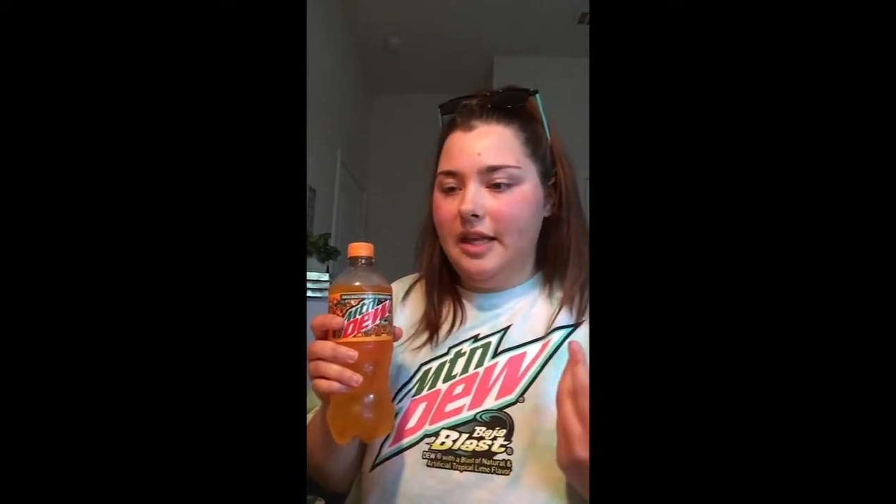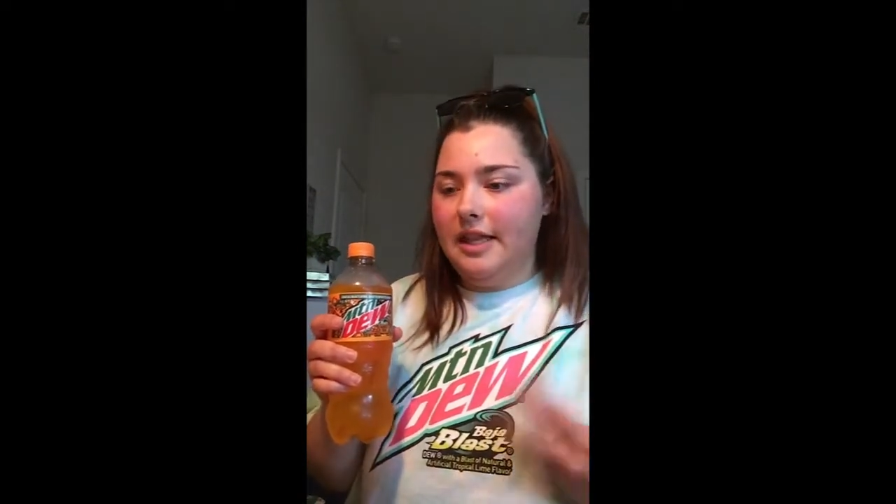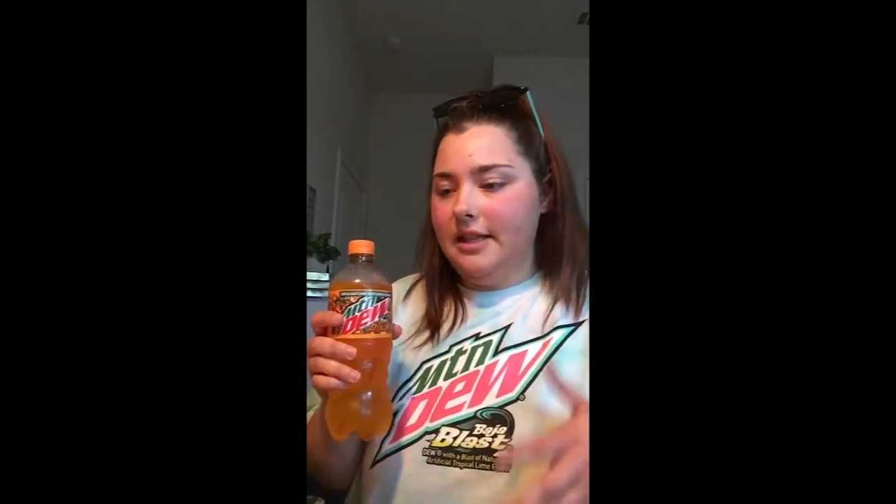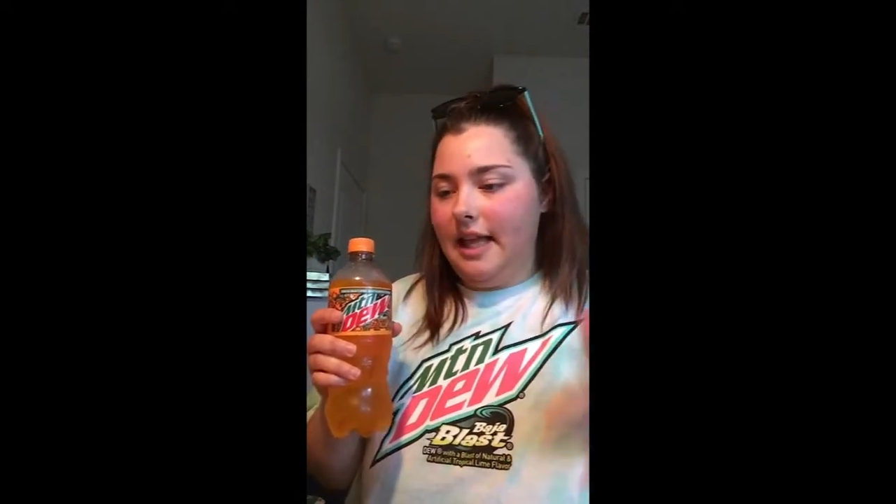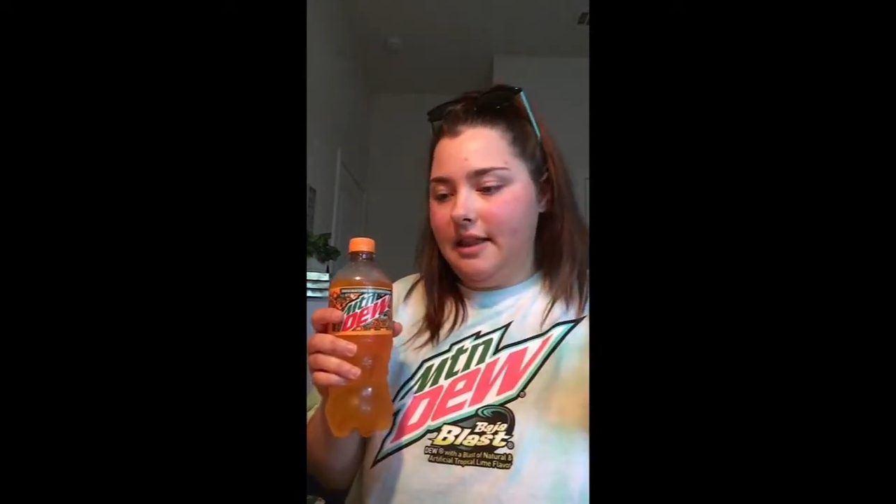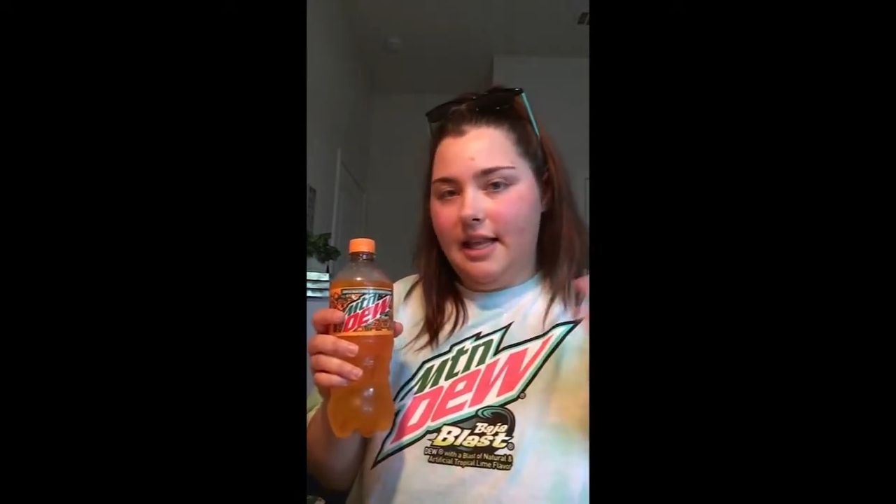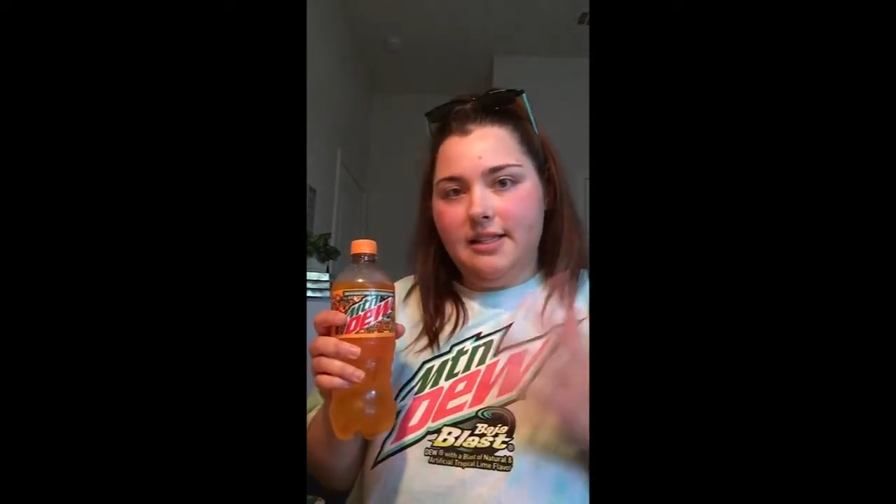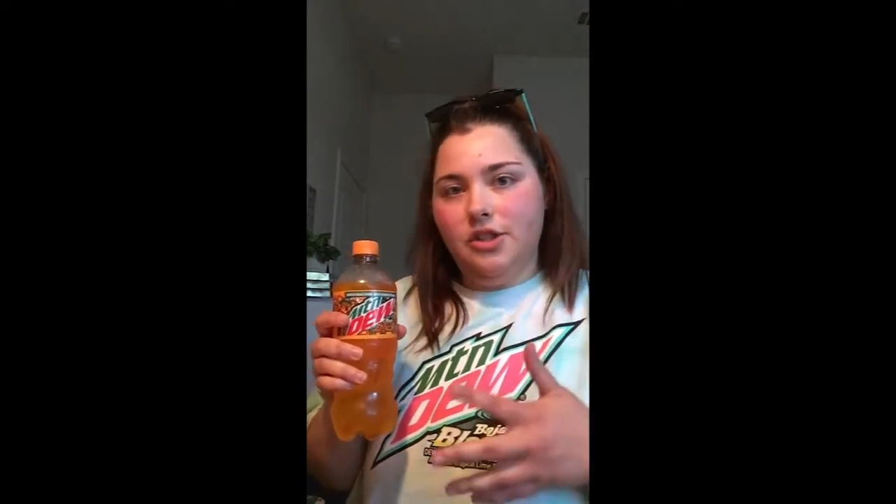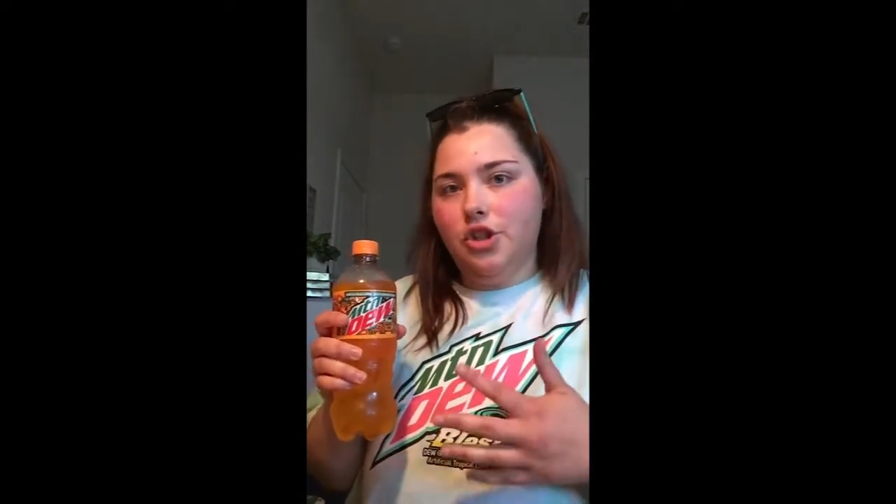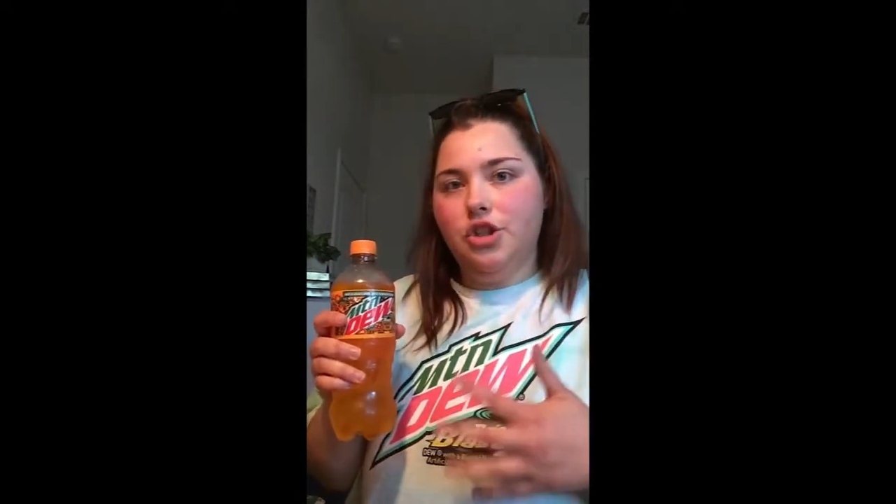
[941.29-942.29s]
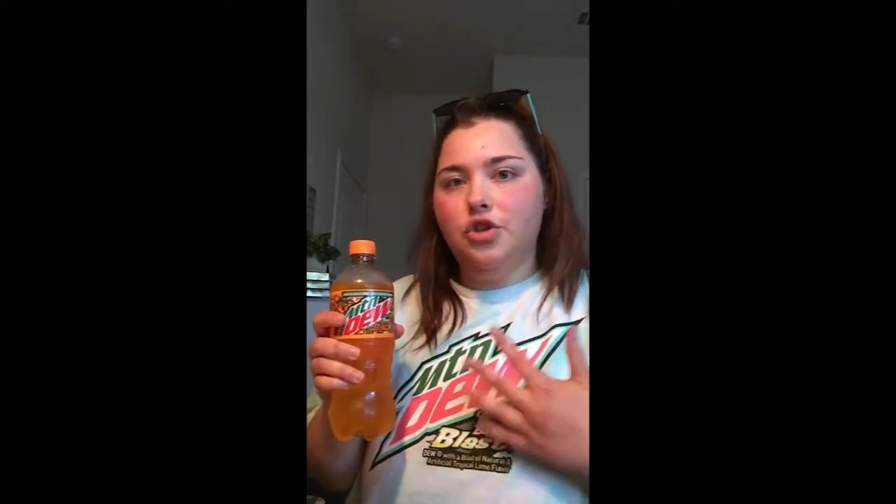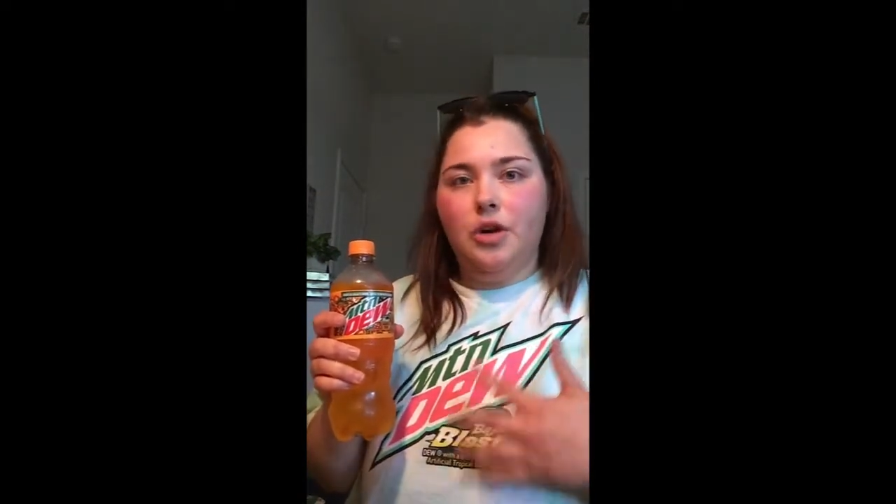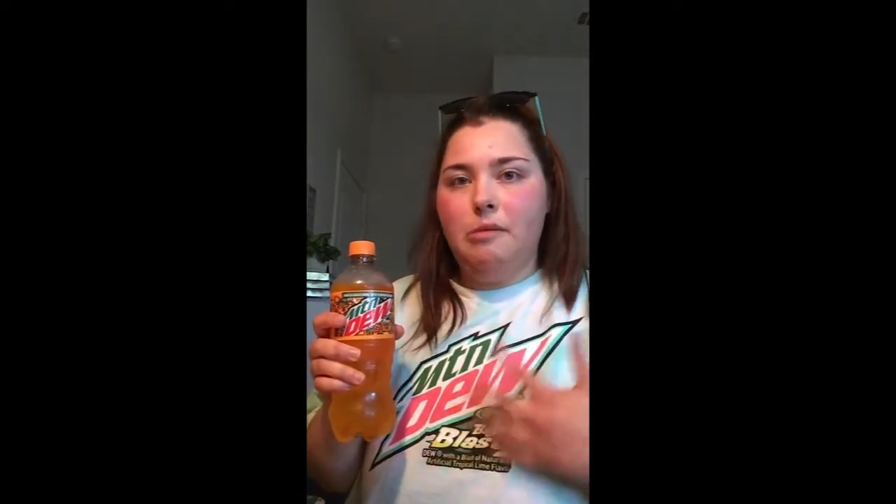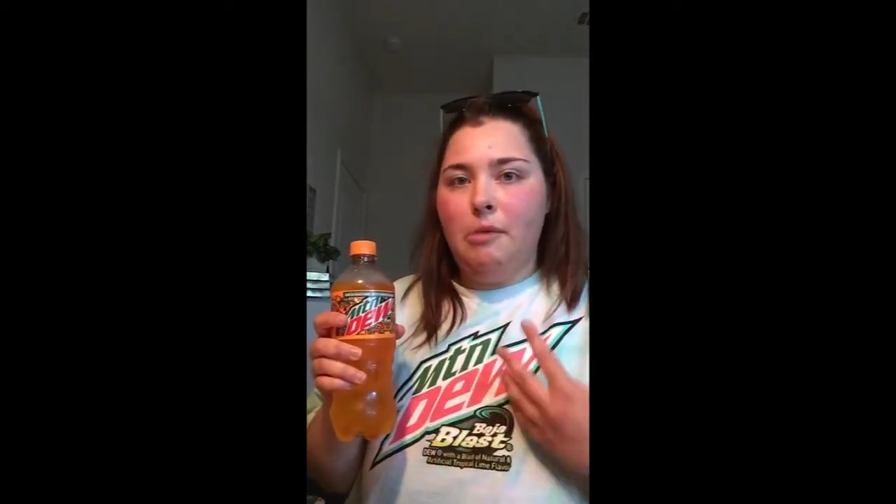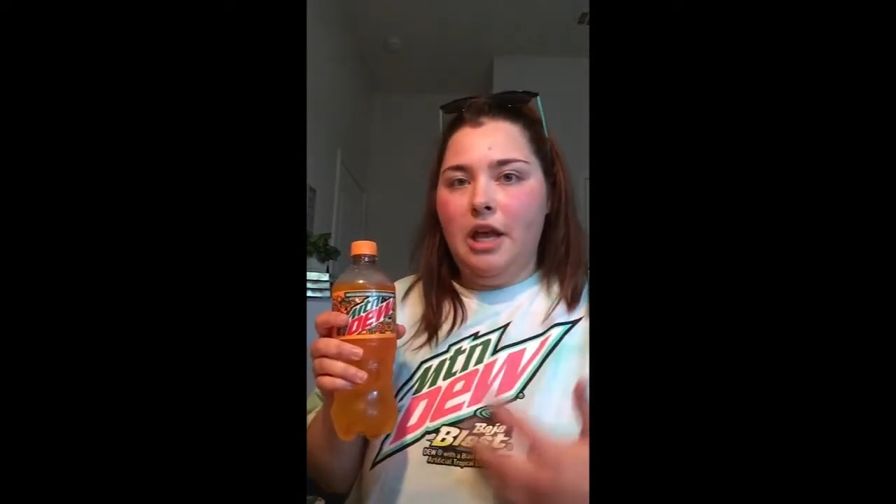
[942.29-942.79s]
that's just straight
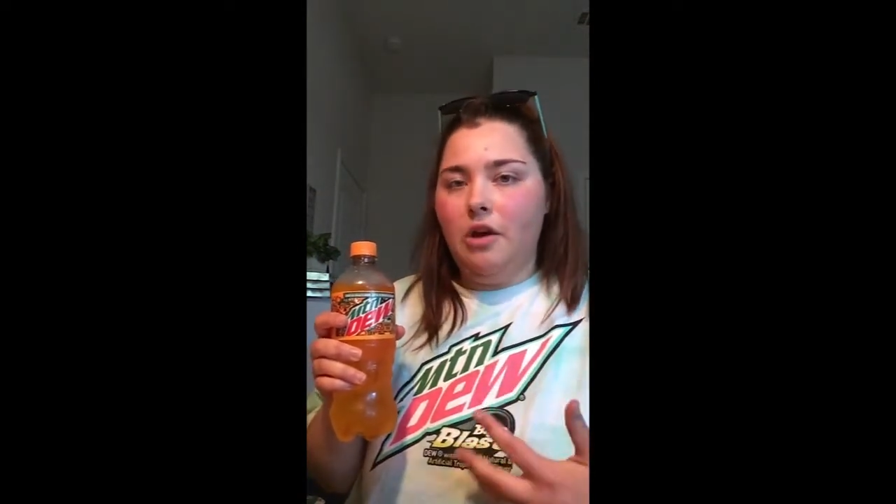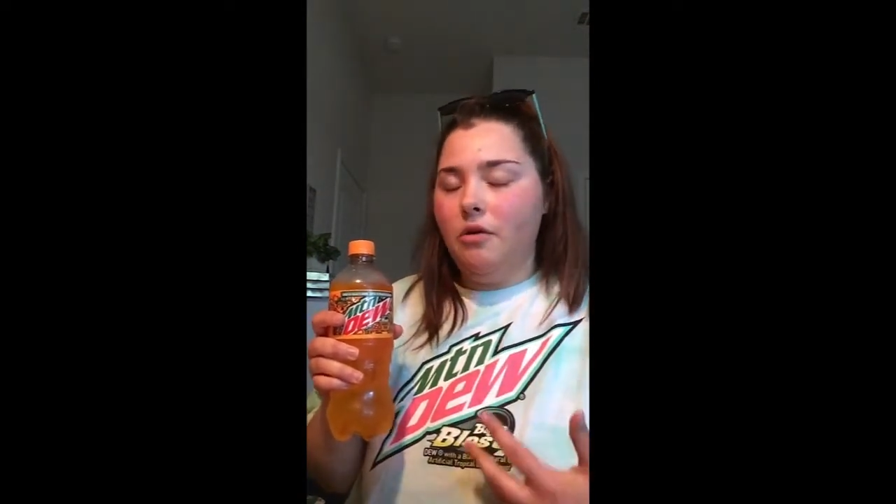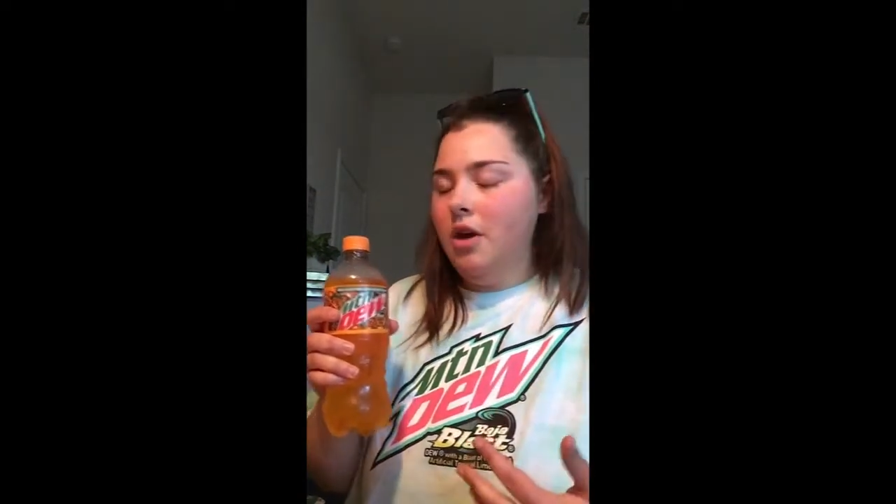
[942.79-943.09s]
mango.